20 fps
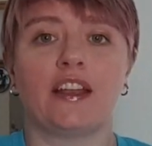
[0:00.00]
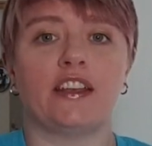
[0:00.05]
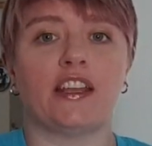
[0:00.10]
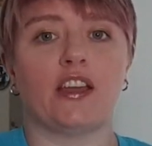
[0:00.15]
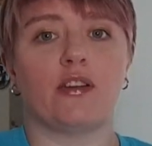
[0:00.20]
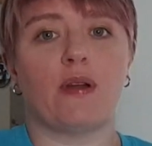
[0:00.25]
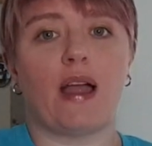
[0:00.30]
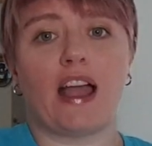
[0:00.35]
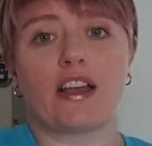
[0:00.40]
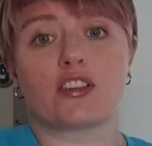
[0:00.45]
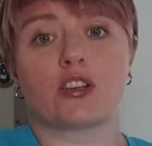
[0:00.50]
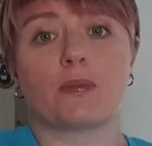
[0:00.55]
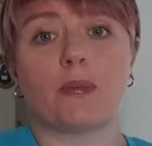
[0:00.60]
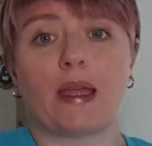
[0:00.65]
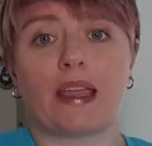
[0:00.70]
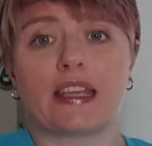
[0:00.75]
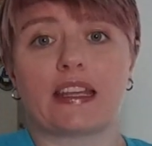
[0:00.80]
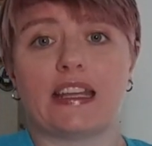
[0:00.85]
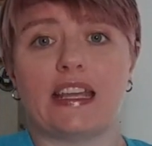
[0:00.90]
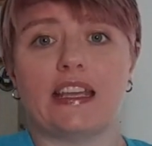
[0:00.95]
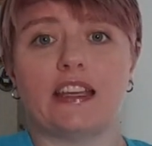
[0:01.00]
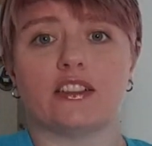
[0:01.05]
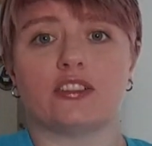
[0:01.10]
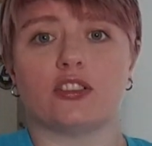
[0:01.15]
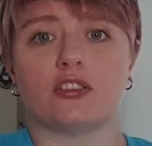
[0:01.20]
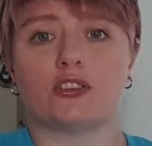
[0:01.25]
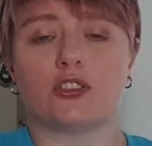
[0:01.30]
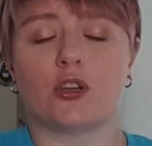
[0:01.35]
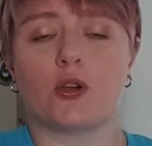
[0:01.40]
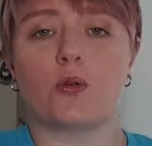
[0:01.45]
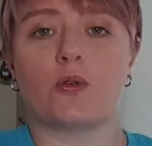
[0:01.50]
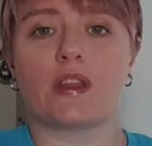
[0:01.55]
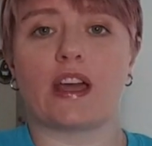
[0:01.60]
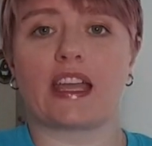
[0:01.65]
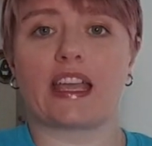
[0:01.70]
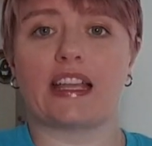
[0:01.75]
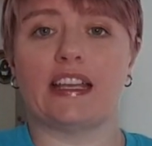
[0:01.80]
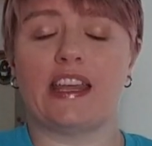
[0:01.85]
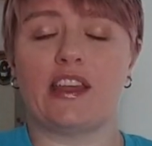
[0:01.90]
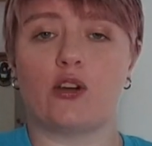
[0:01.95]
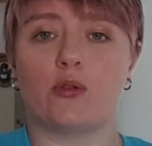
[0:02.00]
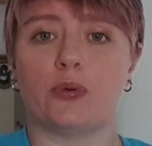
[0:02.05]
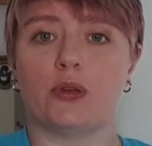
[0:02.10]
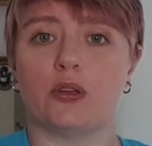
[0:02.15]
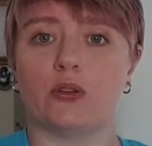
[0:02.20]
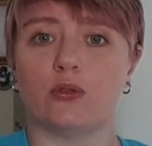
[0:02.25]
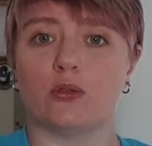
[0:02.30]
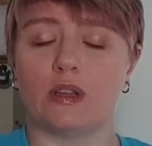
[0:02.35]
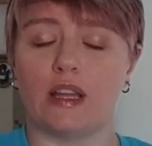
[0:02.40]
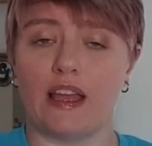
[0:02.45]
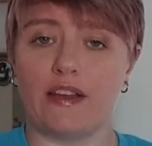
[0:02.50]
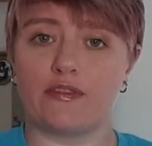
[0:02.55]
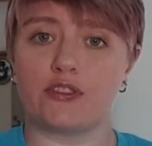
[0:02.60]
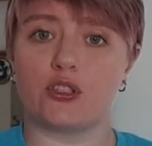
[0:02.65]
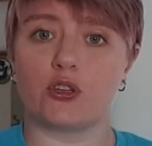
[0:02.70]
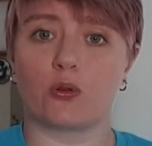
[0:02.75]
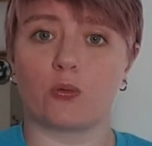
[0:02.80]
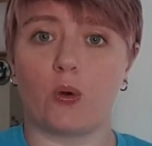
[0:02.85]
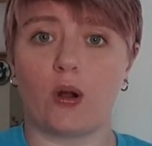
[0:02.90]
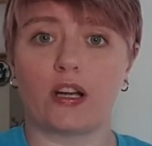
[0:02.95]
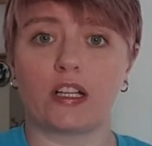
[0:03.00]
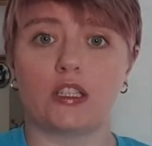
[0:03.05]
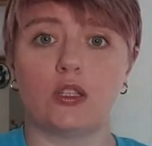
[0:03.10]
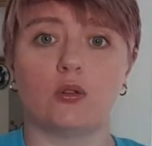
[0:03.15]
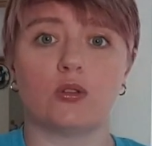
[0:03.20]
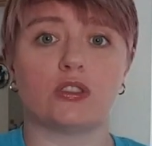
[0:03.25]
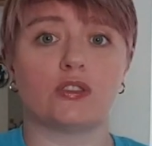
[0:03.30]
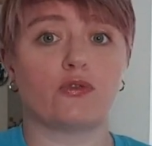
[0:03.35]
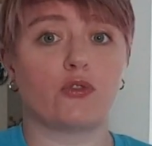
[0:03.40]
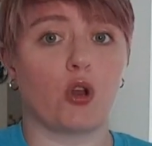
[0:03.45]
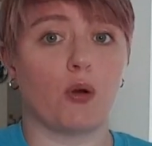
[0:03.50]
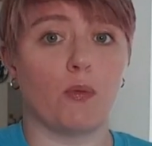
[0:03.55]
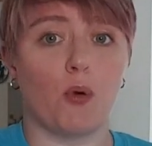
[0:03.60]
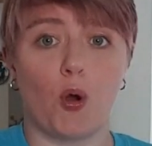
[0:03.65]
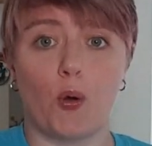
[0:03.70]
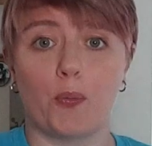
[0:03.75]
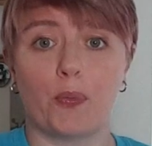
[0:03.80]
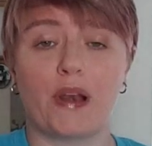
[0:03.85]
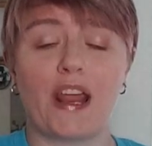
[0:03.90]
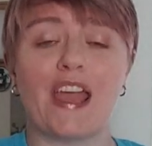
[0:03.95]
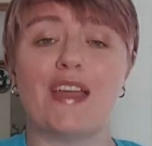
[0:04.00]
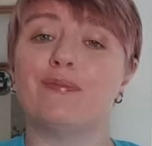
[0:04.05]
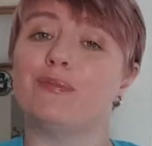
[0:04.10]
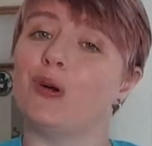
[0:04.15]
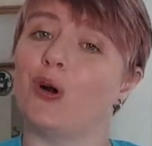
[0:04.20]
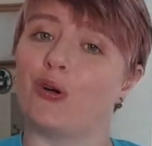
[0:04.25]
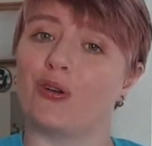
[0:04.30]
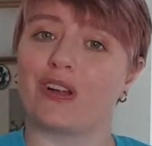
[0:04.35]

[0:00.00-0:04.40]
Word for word: Now, Azure Migrate is a tool that can help you lift your workloads from on-prem